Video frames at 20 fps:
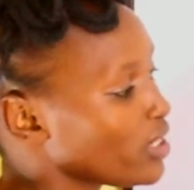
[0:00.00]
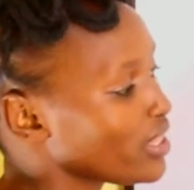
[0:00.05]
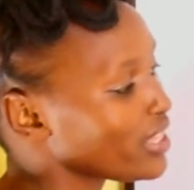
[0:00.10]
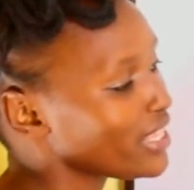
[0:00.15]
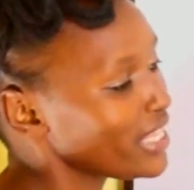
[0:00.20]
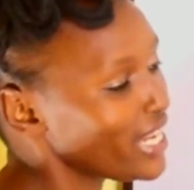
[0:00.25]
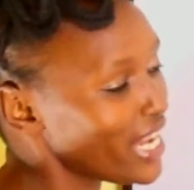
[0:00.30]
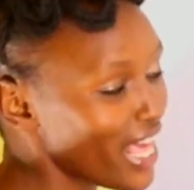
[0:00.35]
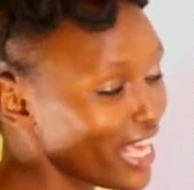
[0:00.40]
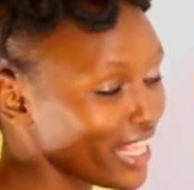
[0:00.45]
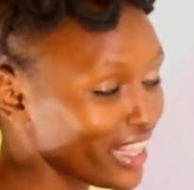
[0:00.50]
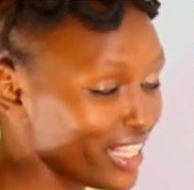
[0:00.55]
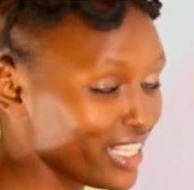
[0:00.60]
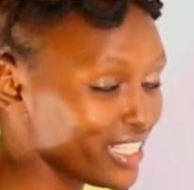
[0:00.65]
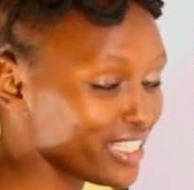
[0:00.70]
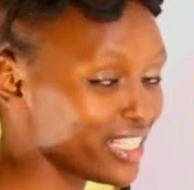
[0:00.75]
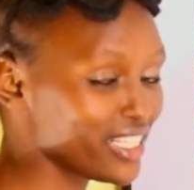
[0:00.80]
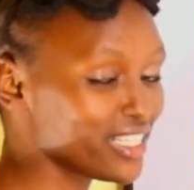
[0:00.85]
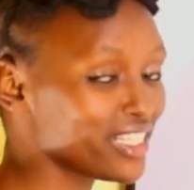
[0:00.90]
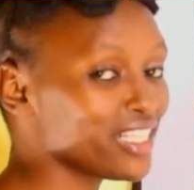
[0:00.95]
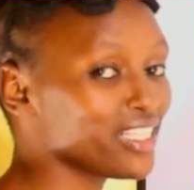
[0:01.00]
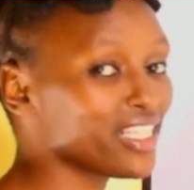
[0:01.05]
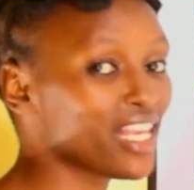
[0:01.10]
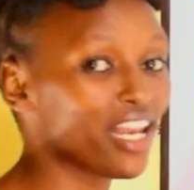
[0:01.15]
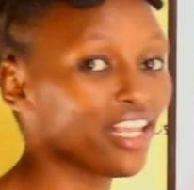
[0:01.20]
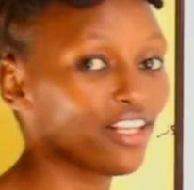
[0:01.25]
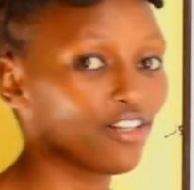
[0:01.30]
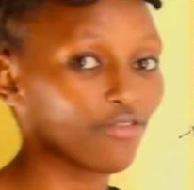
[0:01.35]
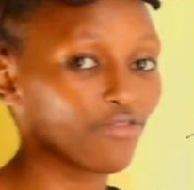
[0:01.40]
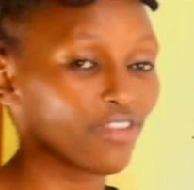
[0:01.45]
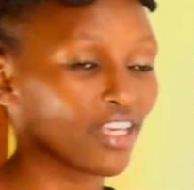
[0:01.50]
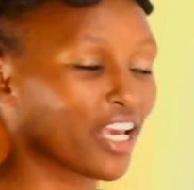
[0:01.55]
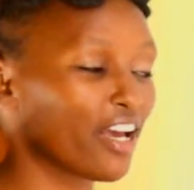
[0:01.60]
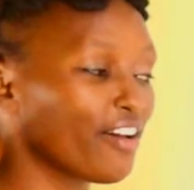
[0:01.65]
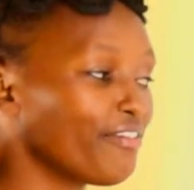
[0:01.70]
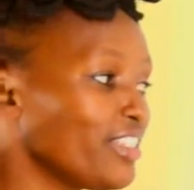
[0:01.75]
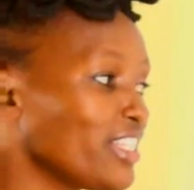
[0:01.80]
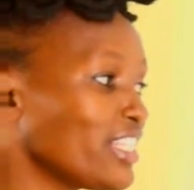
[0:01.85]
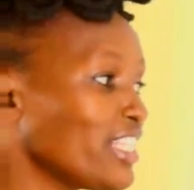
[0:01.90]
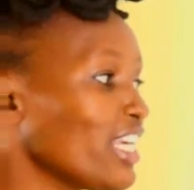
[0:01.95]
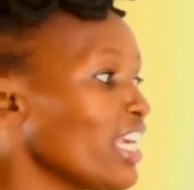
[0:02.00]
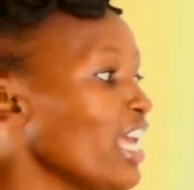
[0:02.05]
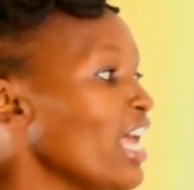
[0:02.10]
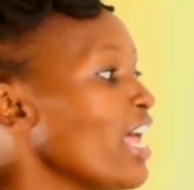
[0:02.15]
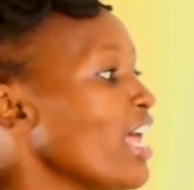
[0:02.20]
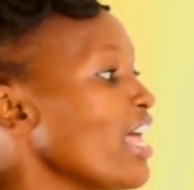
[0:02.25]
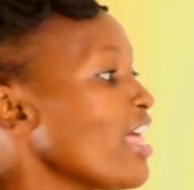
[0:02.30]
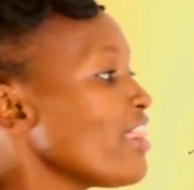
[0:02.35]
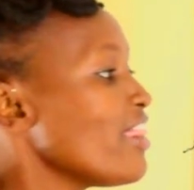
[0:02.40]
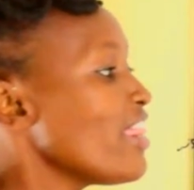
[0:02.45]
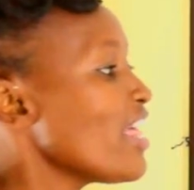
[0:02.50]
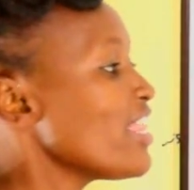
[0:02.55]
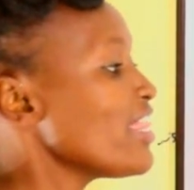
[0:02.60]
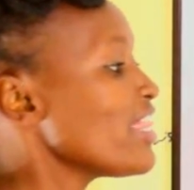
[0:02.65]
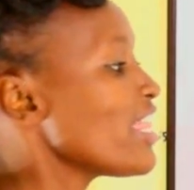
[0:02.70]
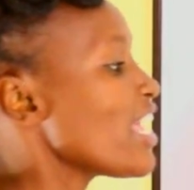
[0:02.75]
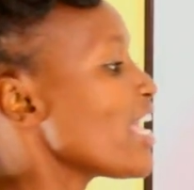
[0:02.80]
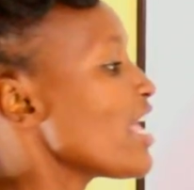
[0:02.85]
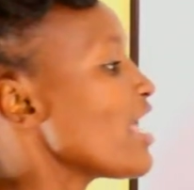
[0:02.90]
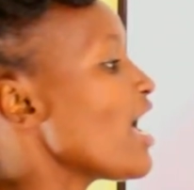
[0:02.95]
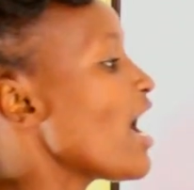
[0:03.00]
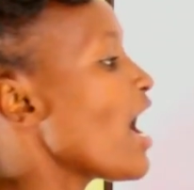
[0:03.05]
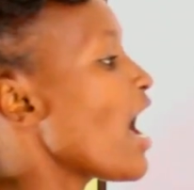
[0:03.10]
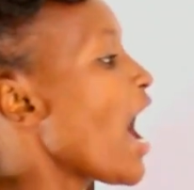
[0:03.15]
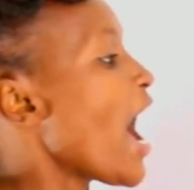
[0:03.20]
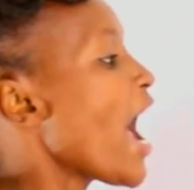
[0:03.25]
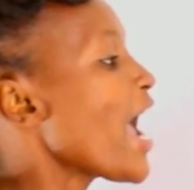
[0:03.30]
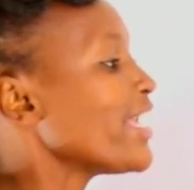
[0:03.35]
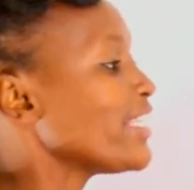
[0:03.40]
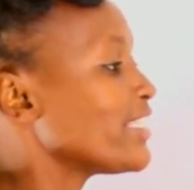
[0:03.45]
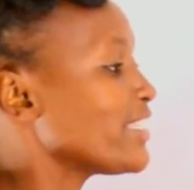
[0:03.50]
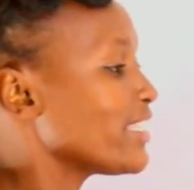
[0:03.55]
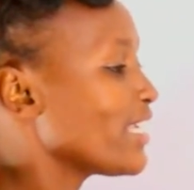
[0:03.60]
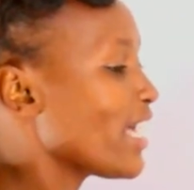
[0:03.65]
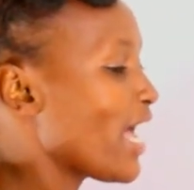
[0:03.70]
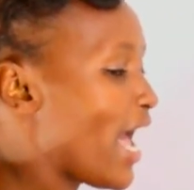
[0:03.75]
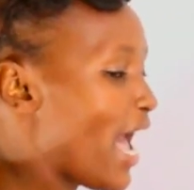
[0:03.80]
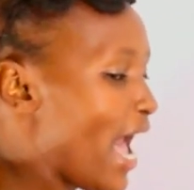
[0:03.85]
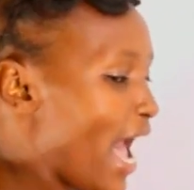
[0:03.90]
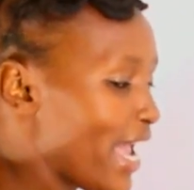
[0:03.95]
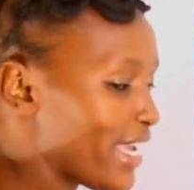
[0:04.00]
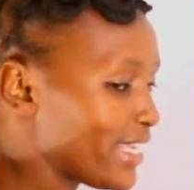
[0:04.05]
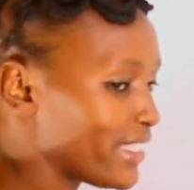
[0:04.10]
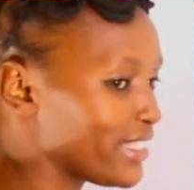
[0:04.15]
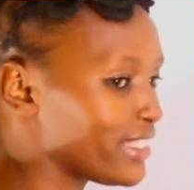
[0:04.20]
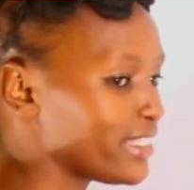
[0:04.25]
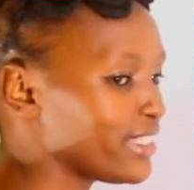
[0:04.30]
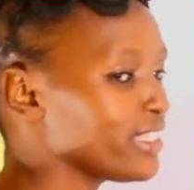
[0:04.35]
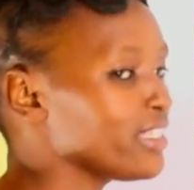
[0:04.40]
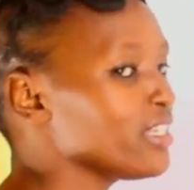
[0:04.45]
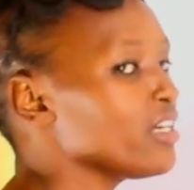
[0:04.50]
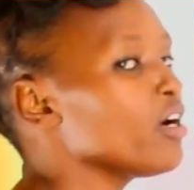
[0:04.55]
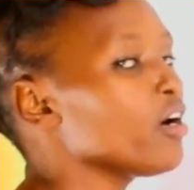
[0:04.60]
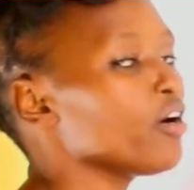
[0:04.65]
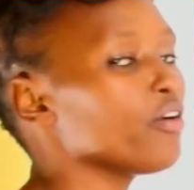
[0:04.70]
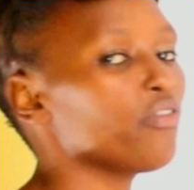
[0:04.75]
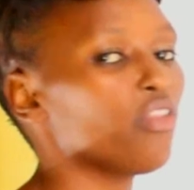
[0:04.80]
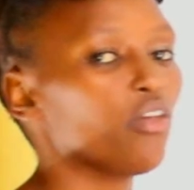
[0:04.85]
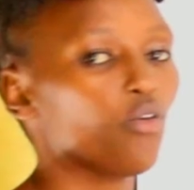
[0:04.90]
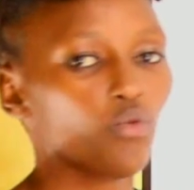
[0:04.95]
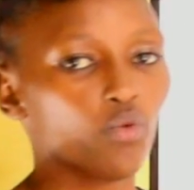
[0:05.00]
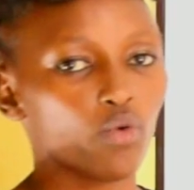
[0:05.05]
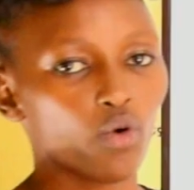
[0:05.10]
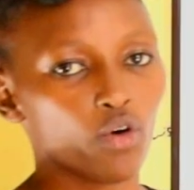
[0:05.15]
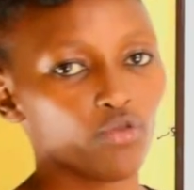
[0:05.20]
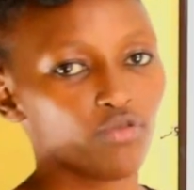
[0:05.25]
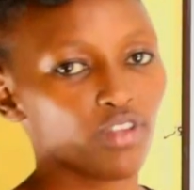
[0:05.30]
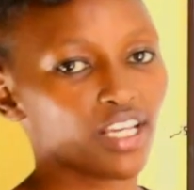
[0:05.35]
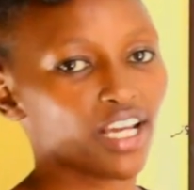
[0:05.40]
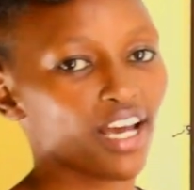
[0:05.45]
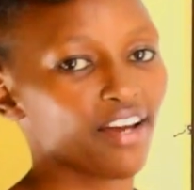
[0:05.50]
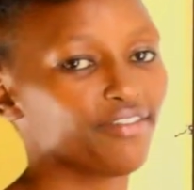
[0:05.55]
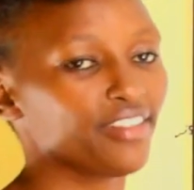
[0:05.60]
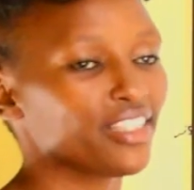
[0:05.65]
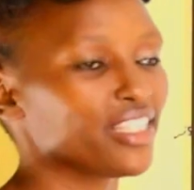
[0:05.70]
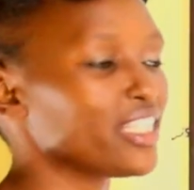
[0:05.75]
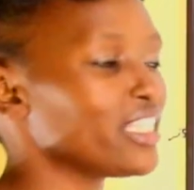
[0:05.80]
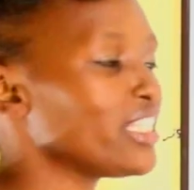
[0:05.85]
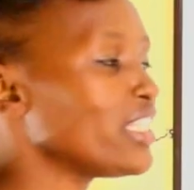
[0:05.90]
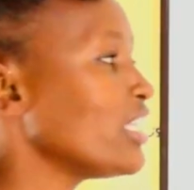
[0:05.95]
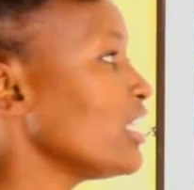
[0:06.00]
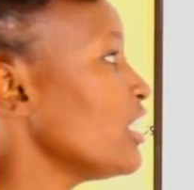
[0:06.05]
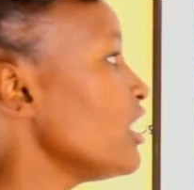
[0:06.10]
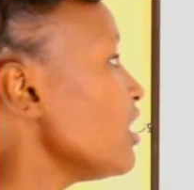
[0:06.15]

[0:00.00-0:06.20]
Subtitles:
width. Length is the center line of the cavity, then the height of the cavity